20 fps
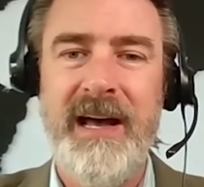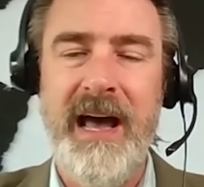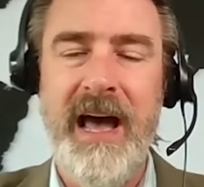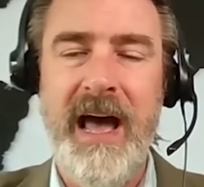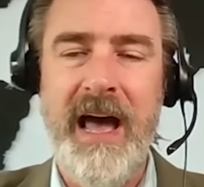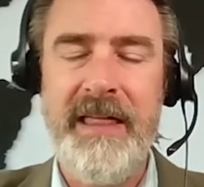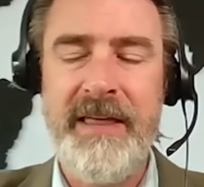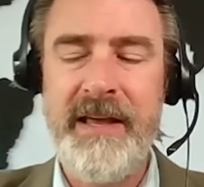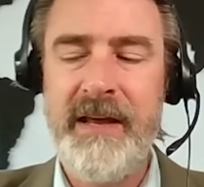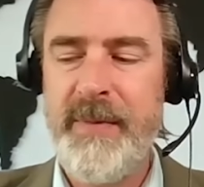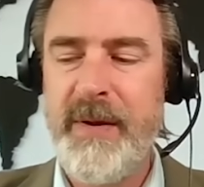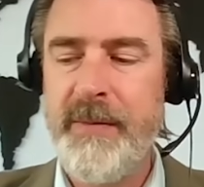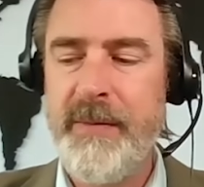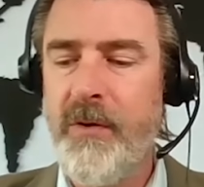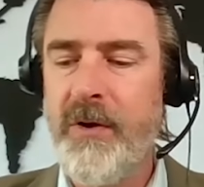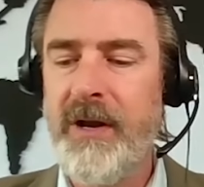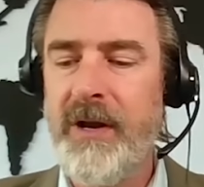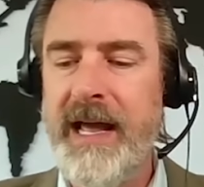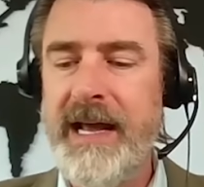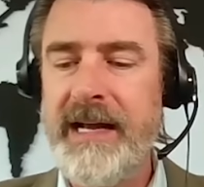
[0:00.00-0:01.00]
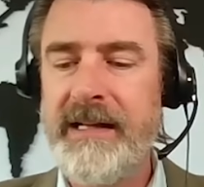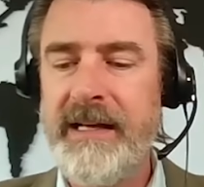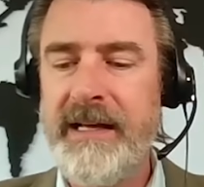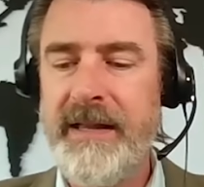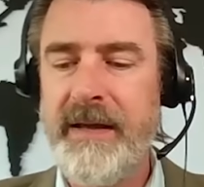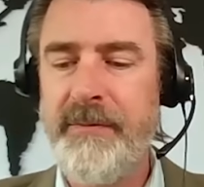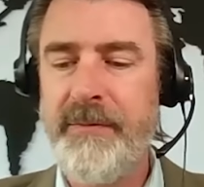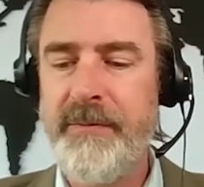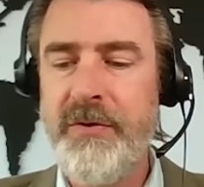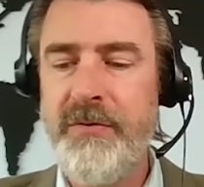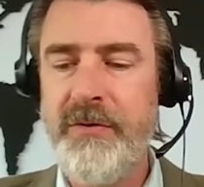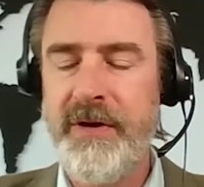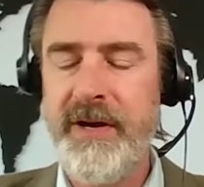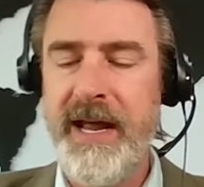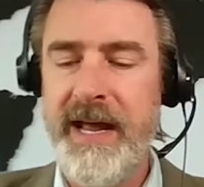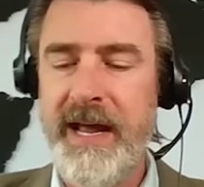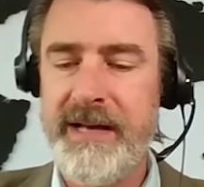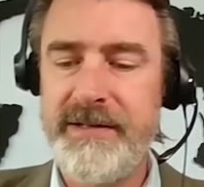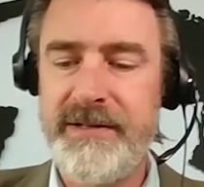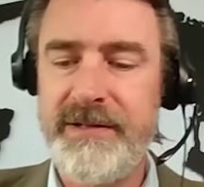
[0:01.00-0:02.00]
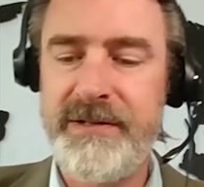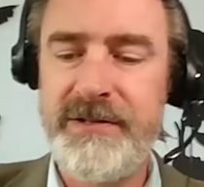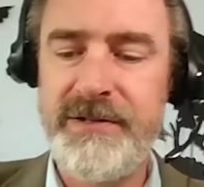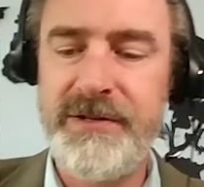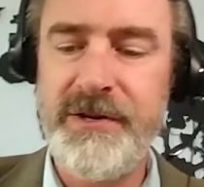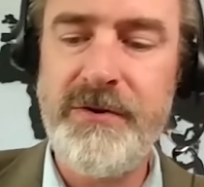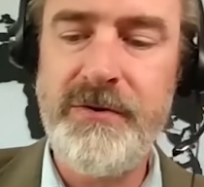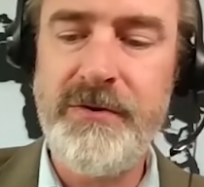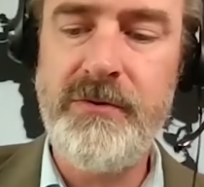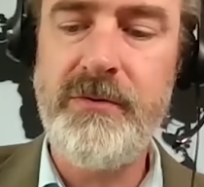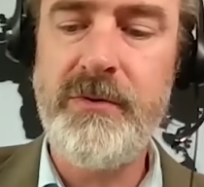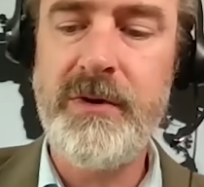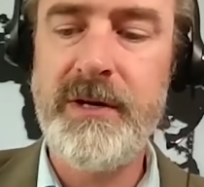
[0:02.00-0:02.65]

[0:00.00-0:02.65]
I, I think it'd be more likely that Putin has so